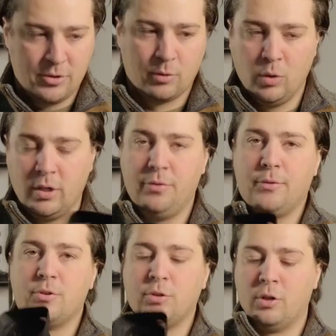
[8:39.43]
They're rugged,
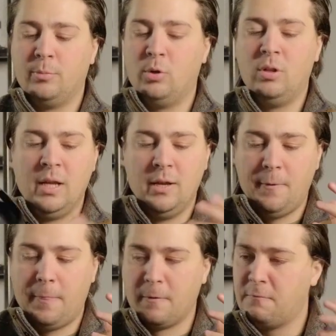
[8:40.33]
they're durable,
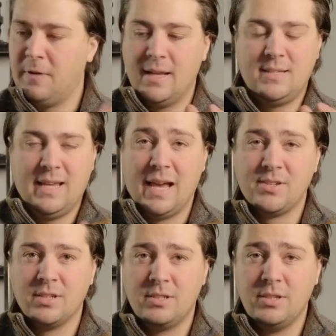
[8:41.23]
they're
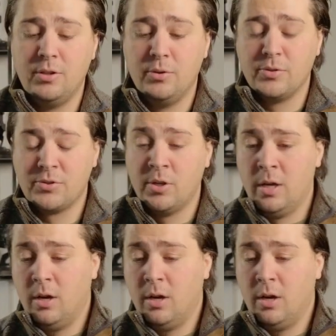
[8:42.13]
fantastic to use.